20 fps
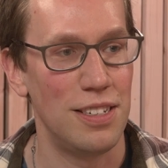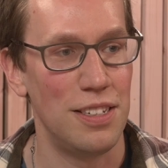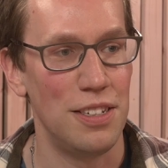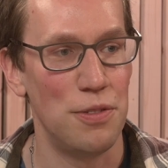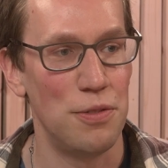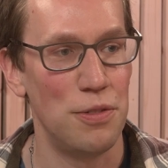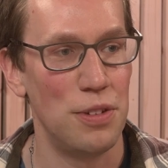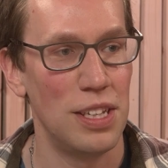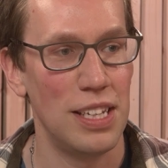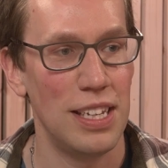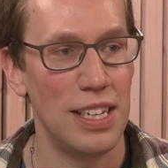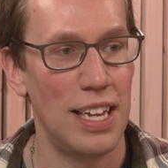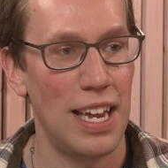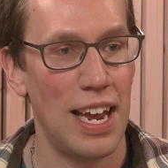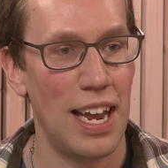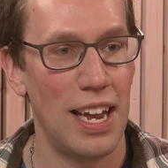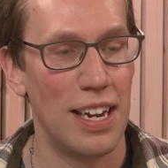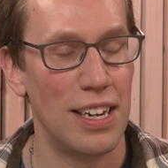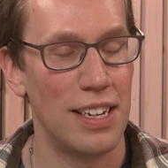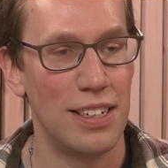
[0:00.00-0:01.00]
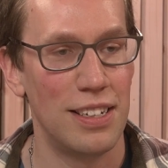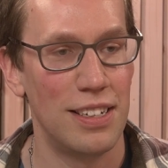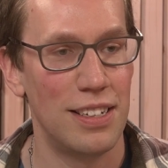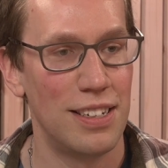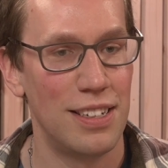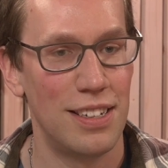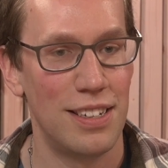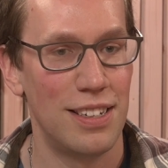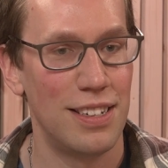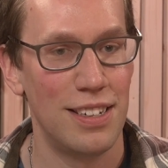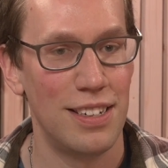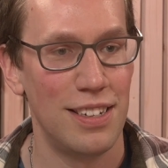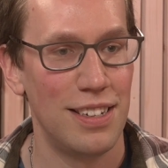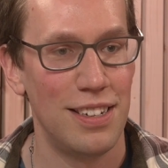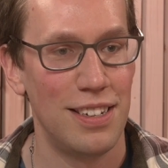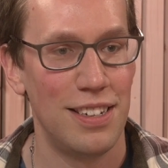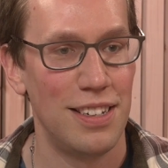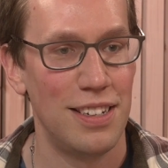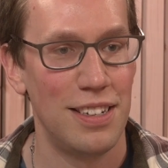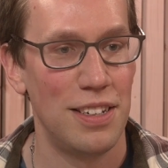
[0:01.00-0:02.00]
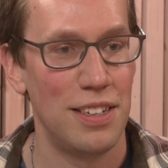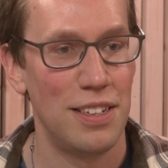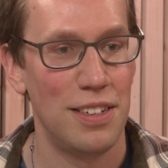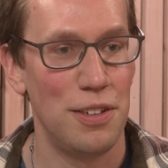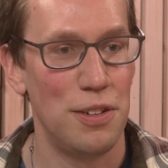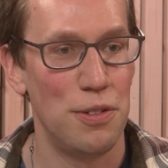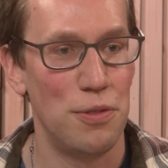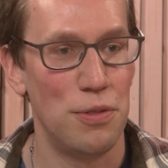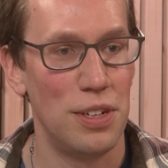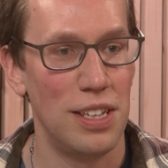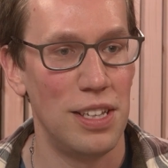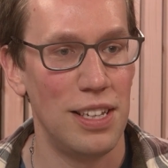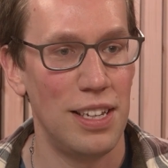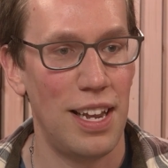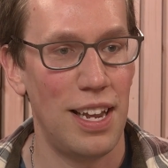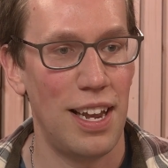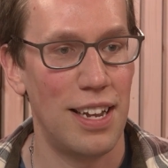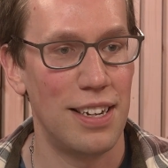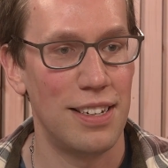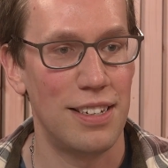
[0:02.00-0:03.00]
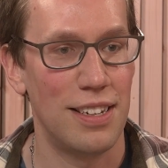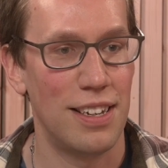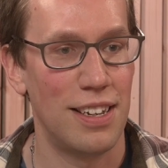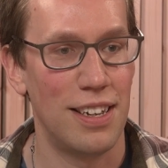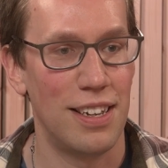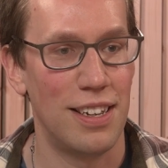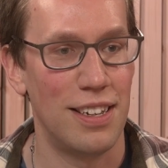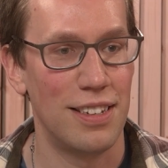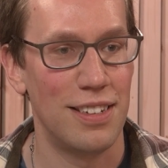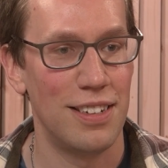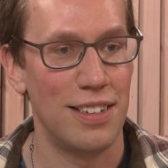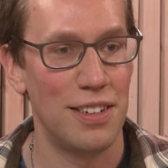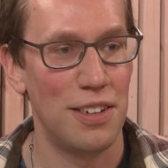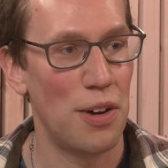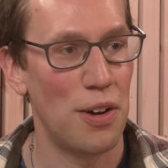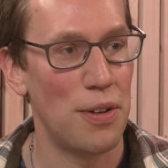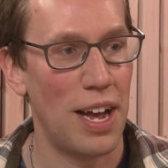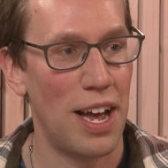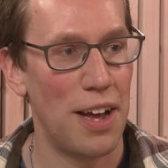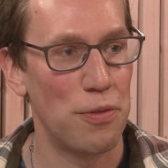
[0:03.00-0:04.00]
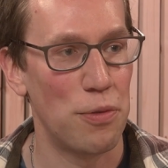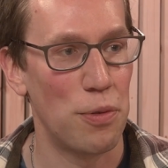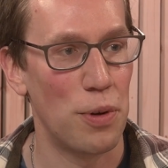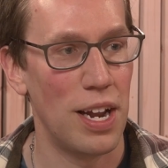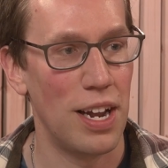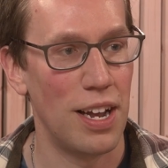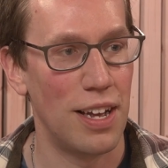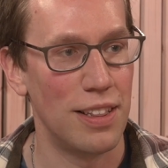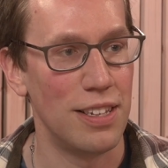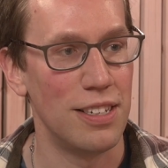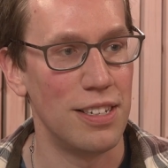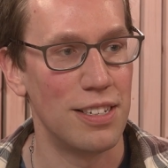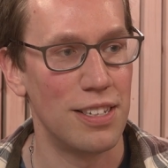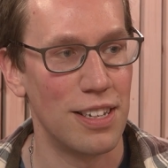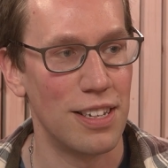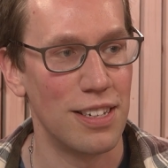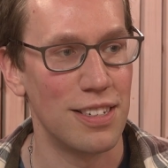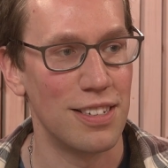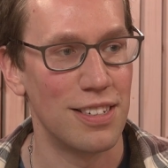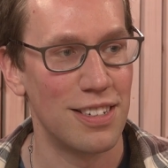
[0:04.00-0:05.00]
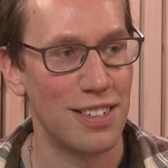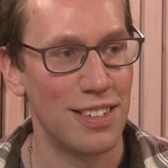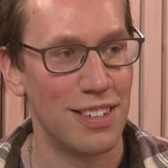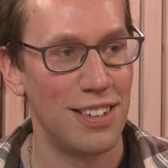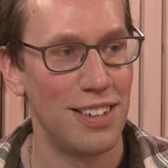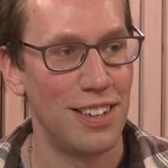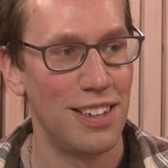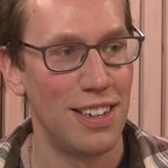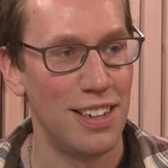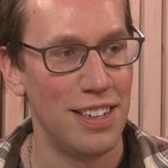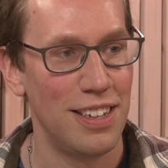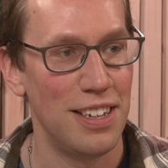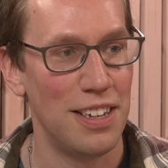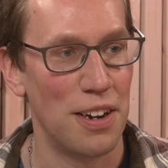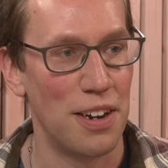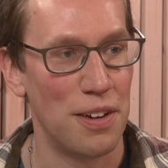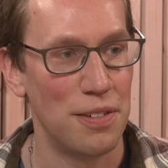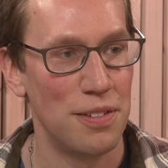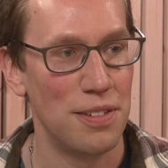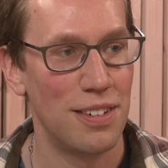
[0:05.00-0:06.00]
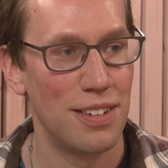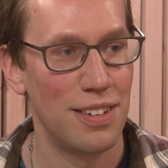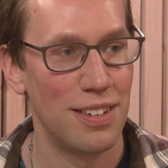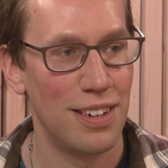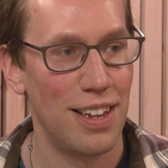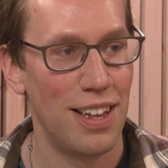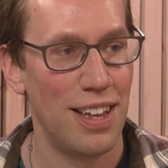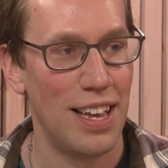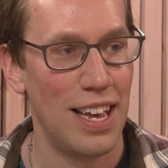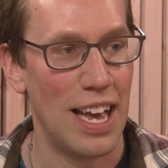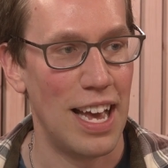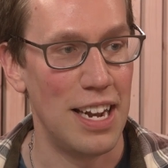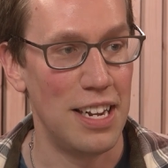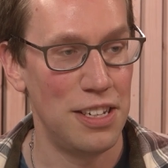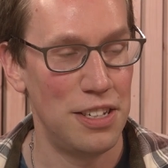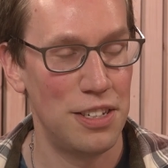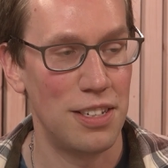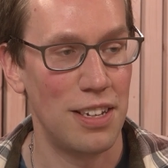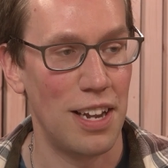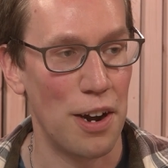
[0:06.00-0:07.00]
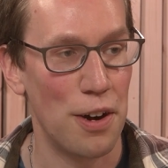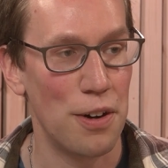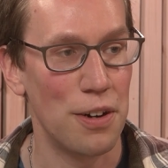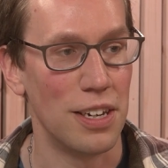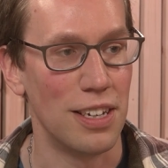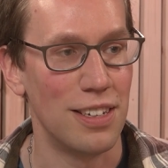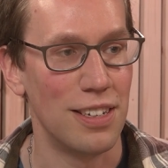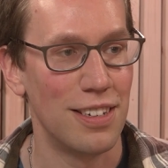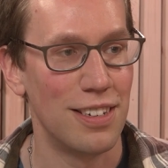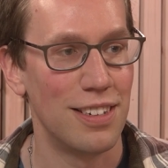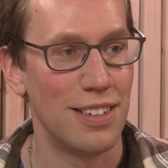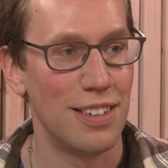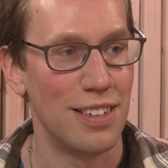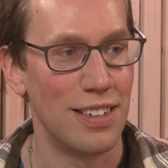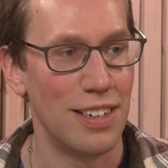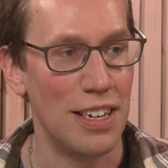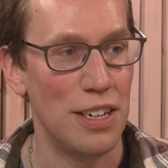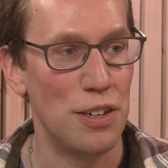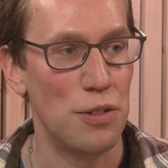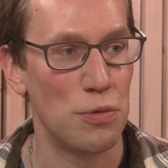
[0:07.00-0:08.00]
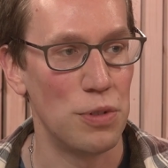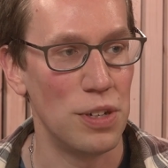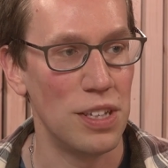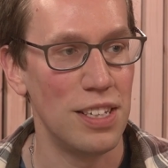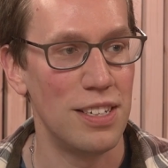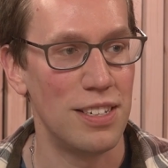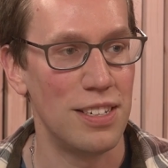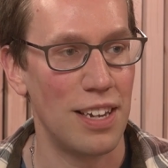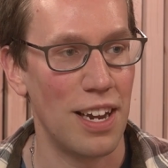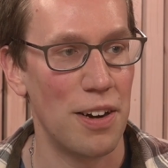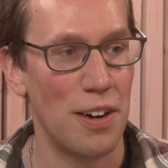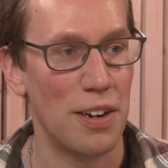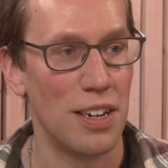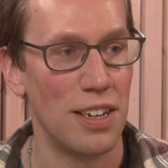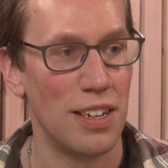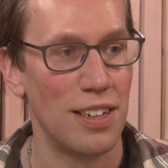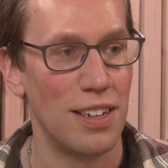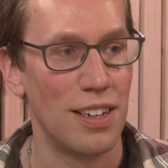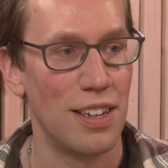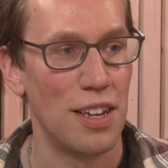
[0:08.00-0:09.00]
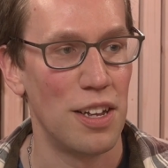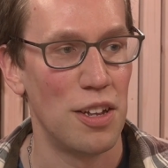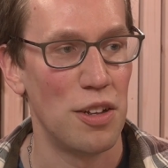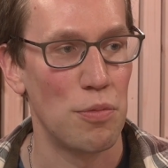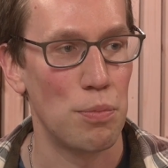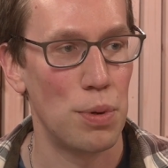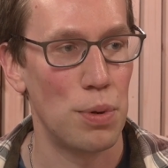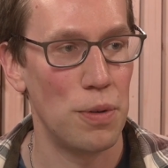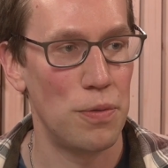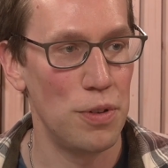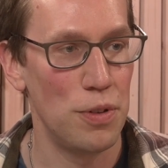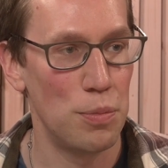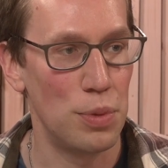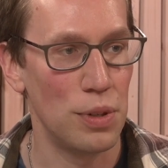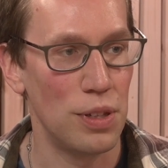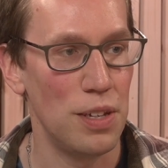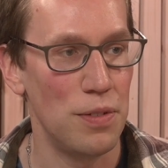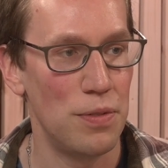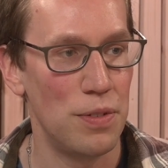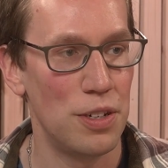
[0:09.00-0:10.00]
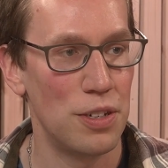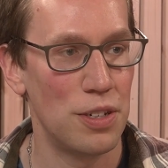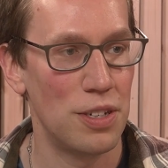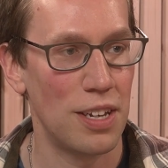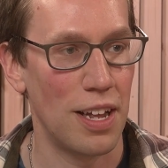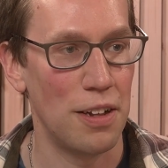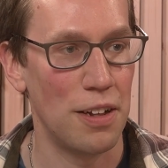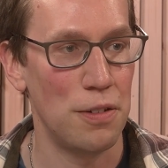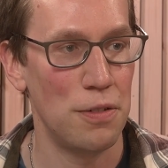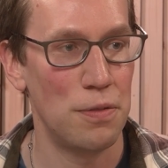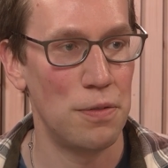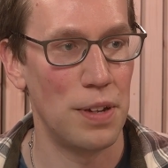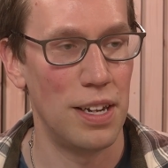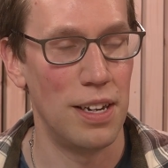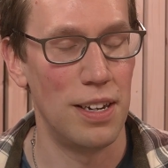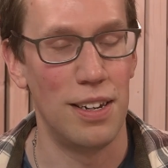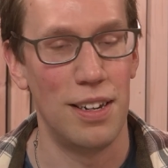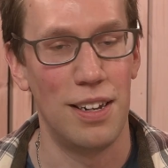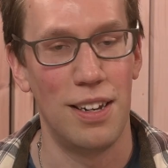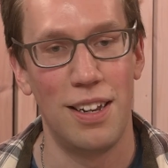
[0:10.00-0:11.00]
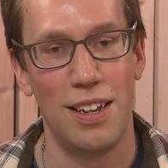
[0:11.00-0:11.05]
you really can't you really can't uh, go halfway on these things, you know, and it's scary. It's really scary, but if you believe in yourself and